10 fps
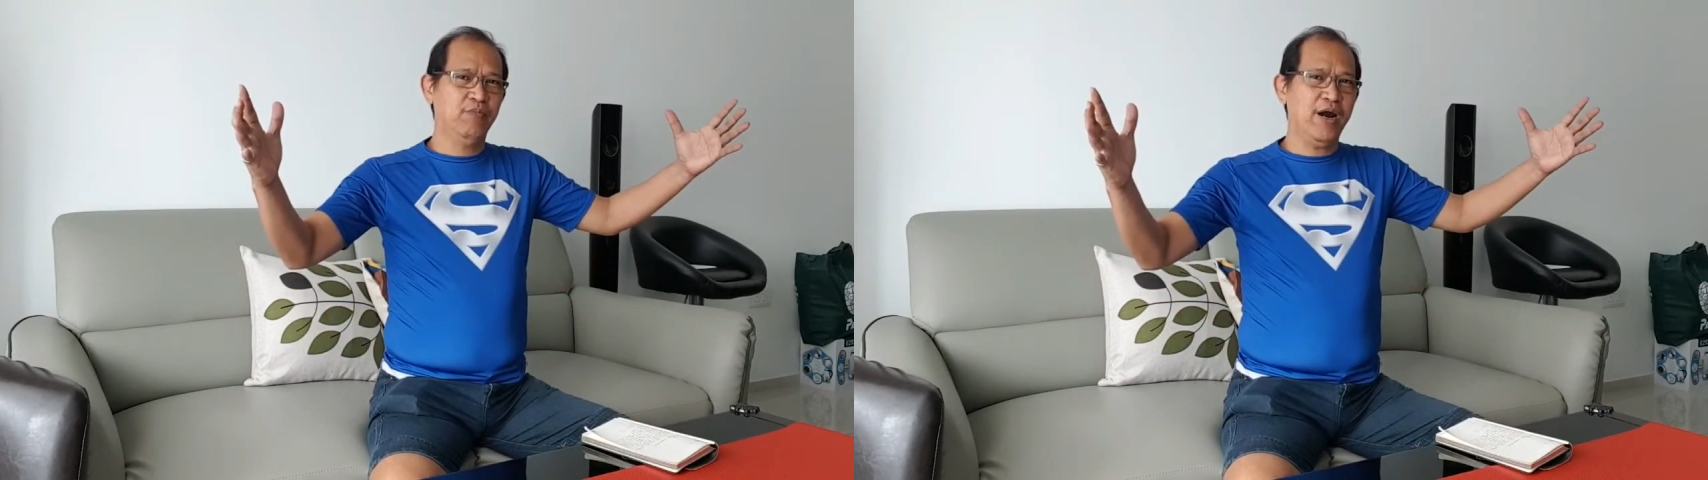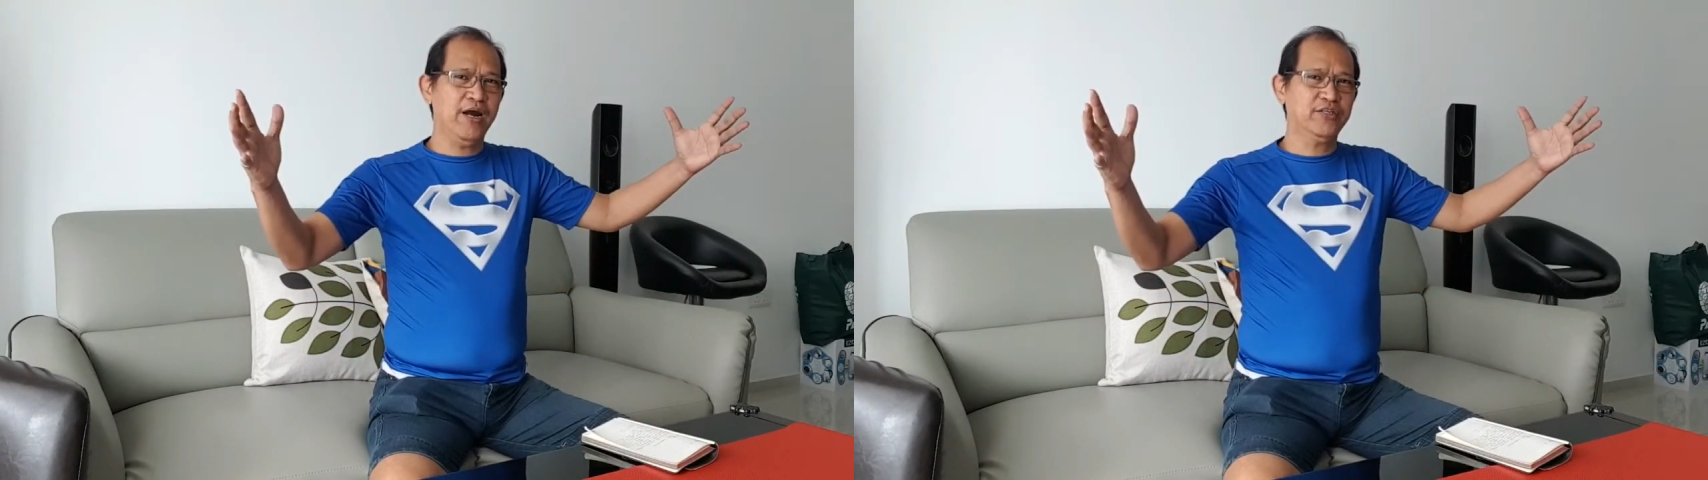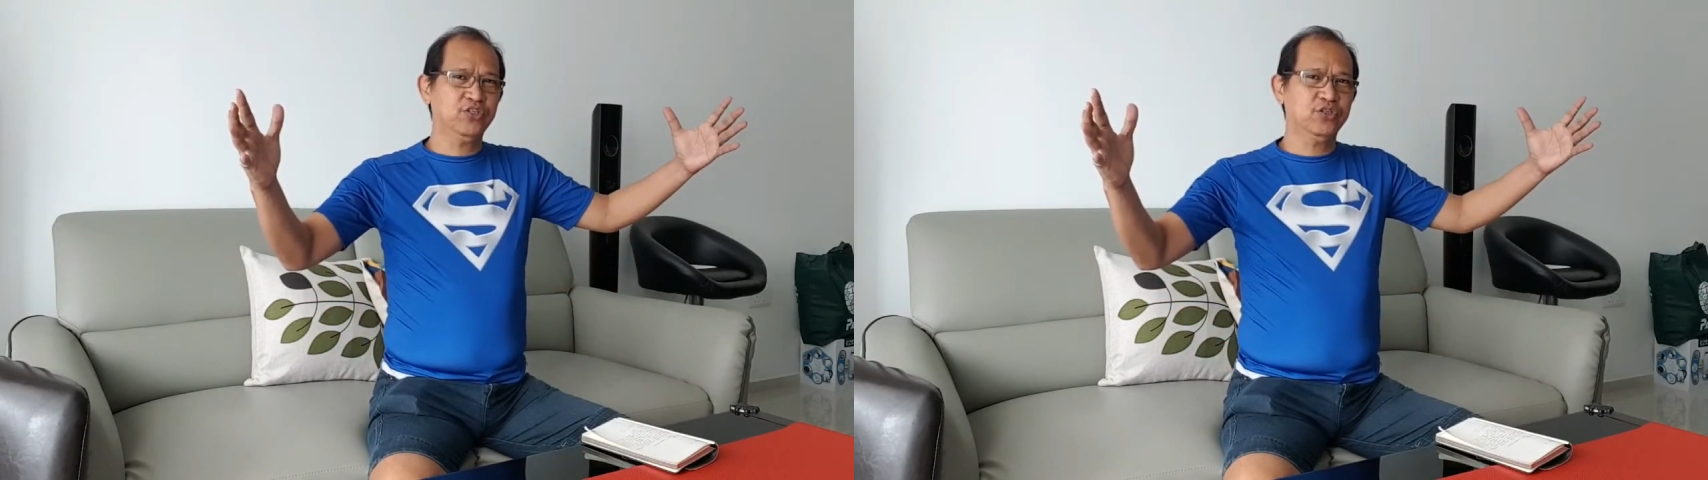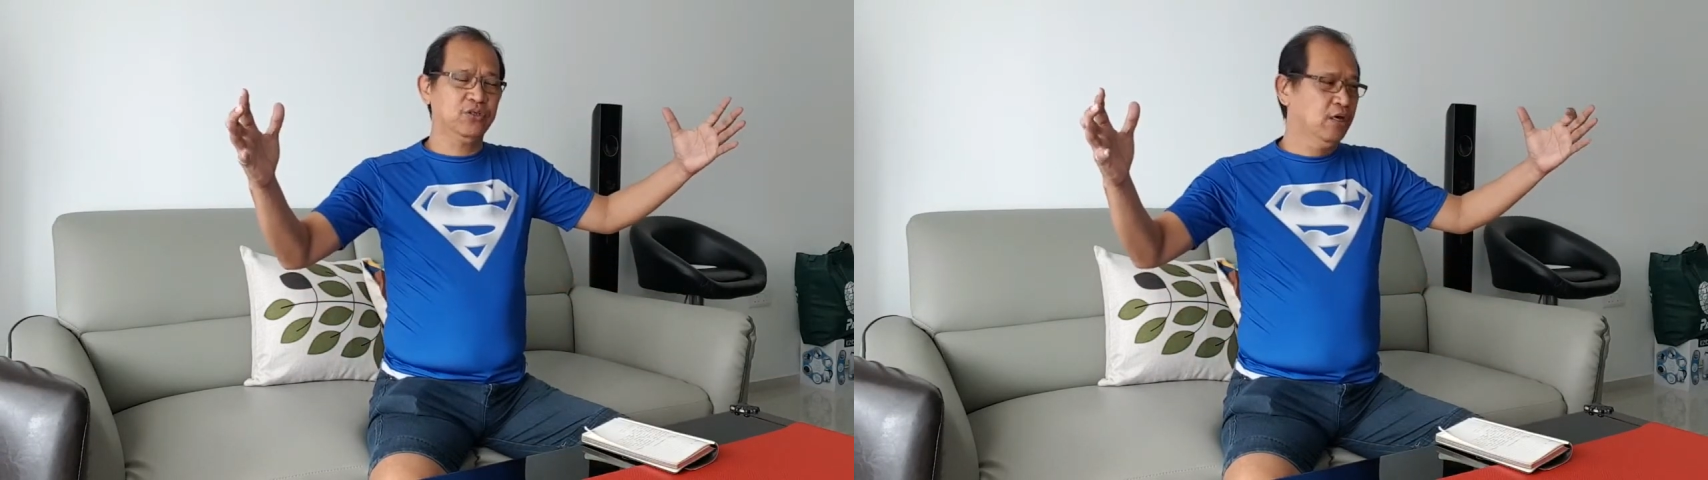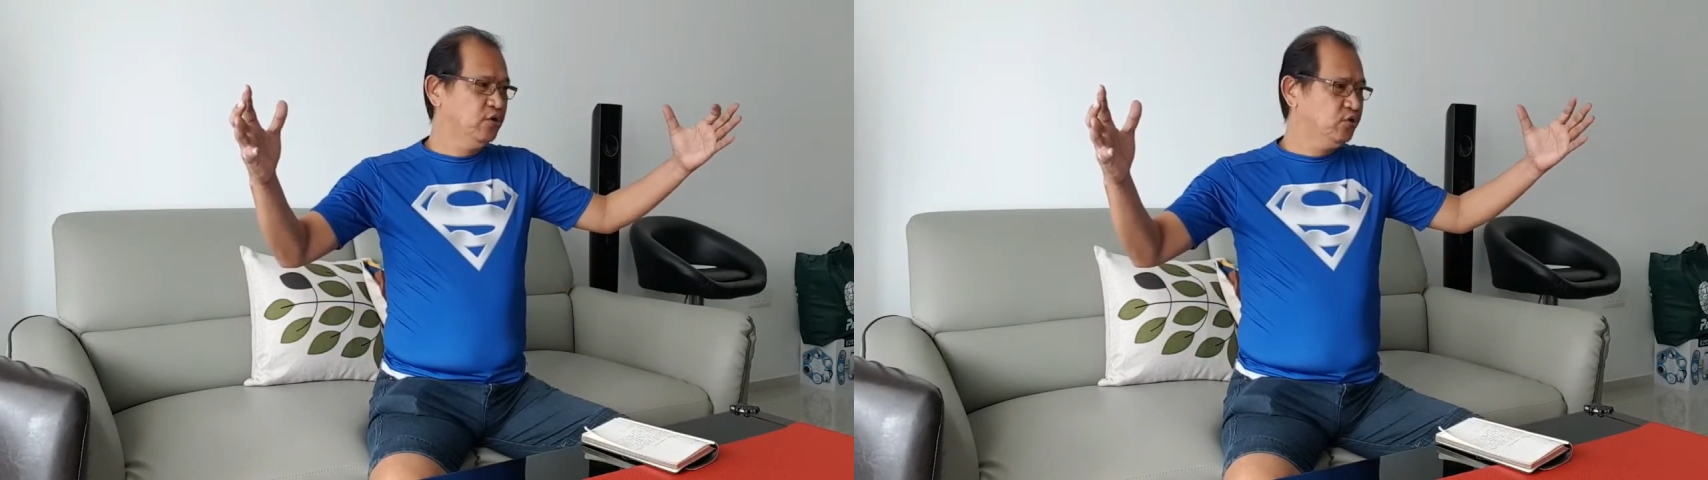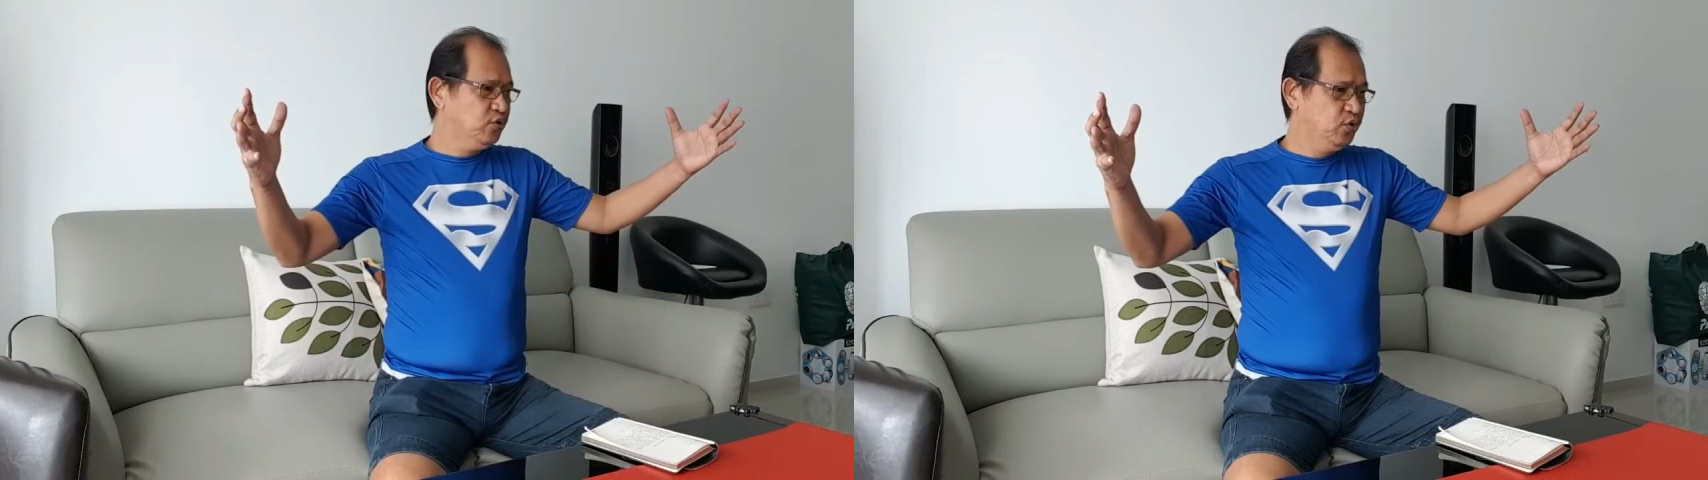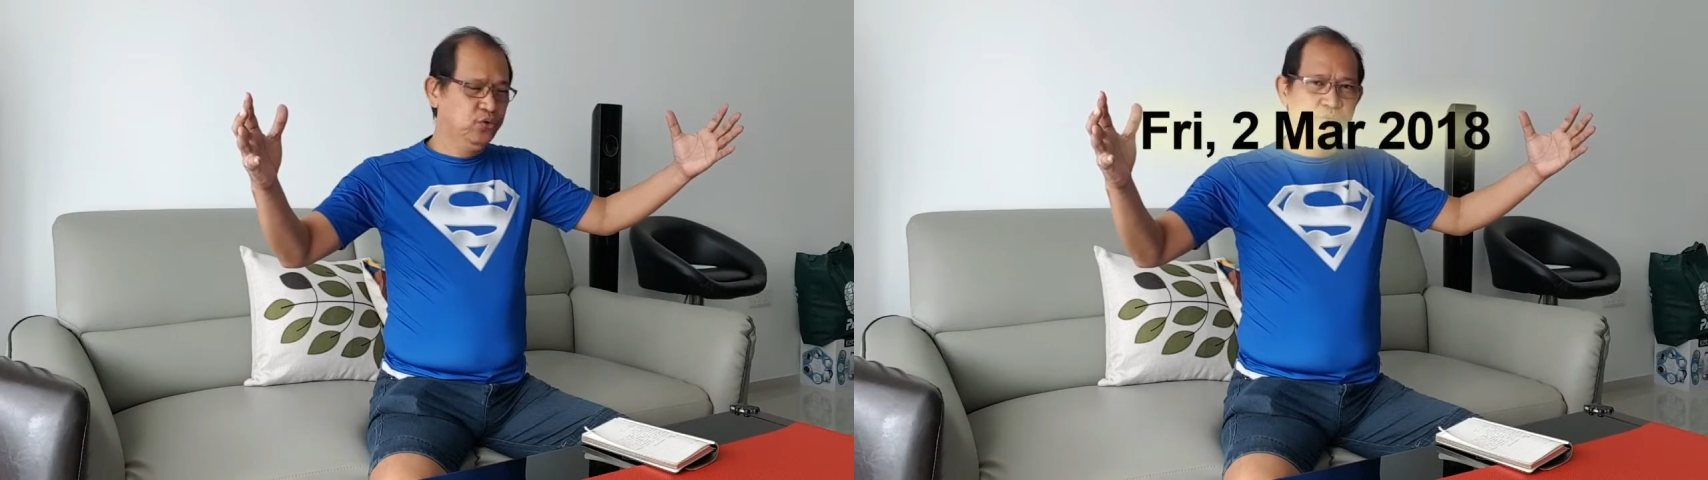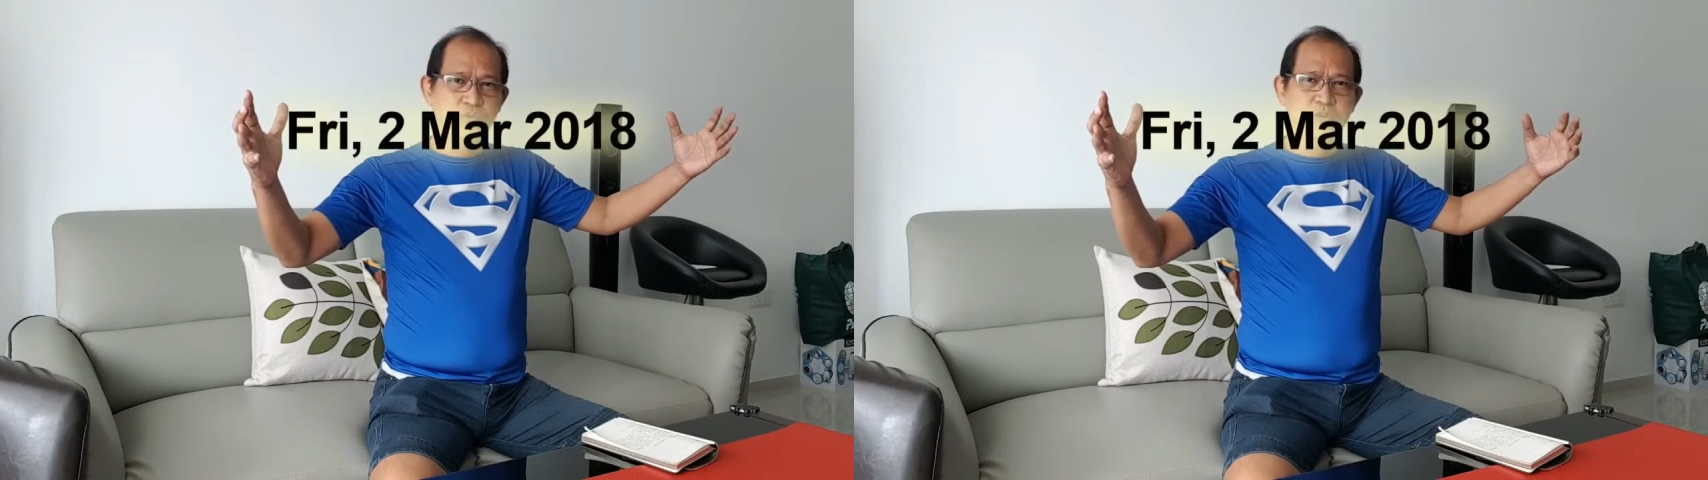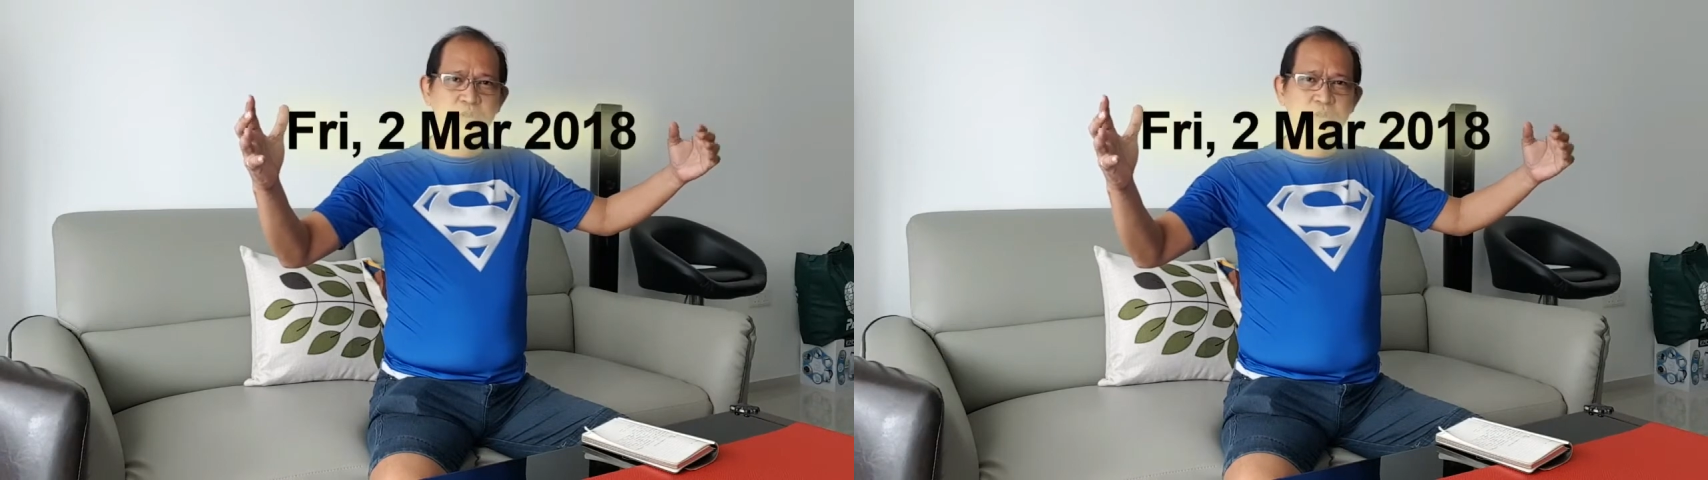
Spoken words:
March 2